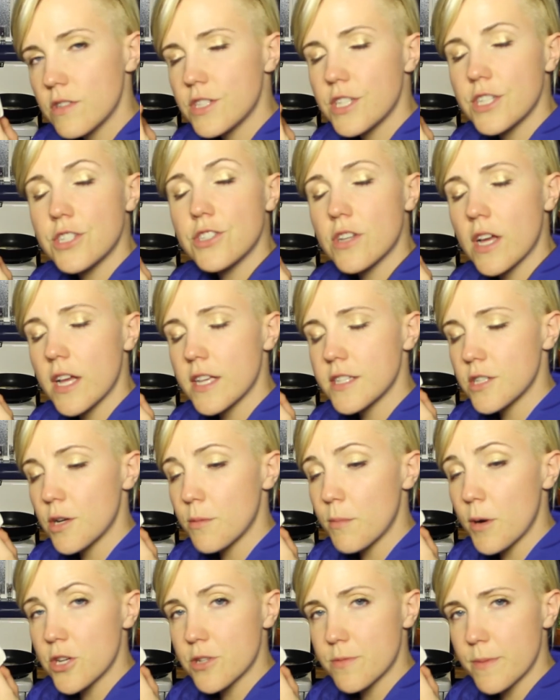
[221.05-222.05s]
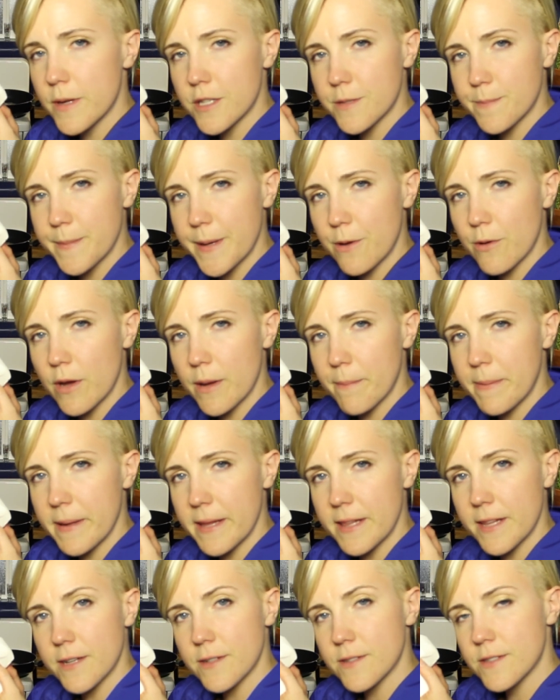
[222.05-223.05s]
Did you guys know marshmallows make great
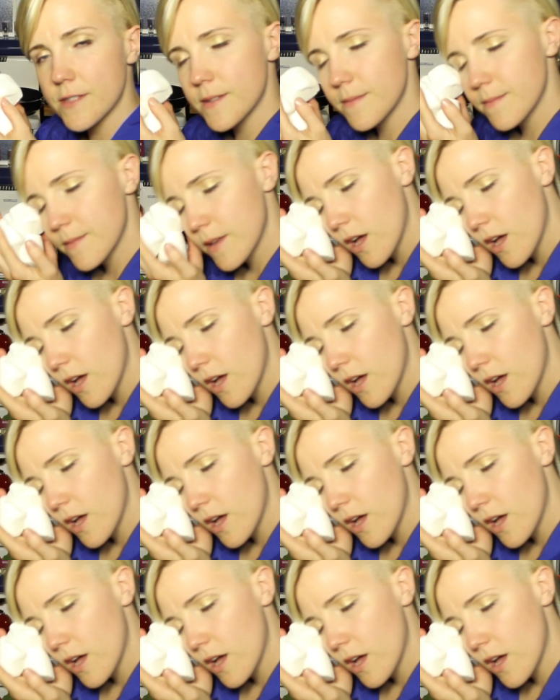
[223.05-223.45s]
pillows?